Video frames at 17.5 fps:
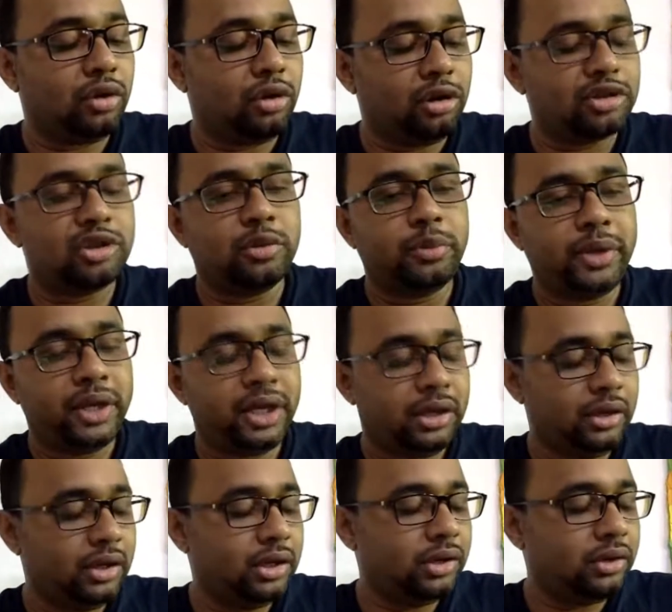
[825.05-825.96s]
also be
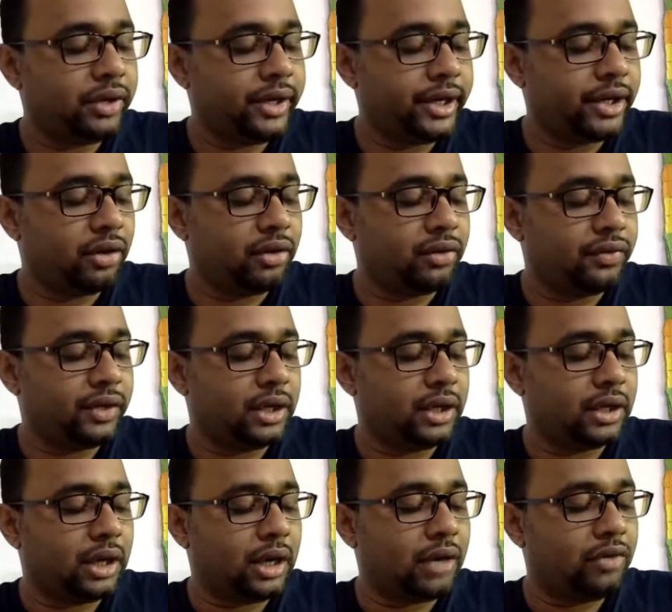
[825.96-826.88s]

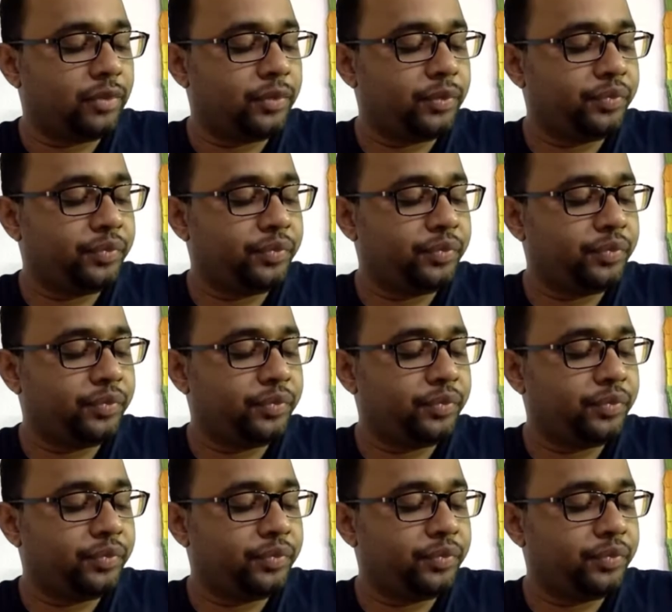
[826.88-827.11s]
reconfigured. How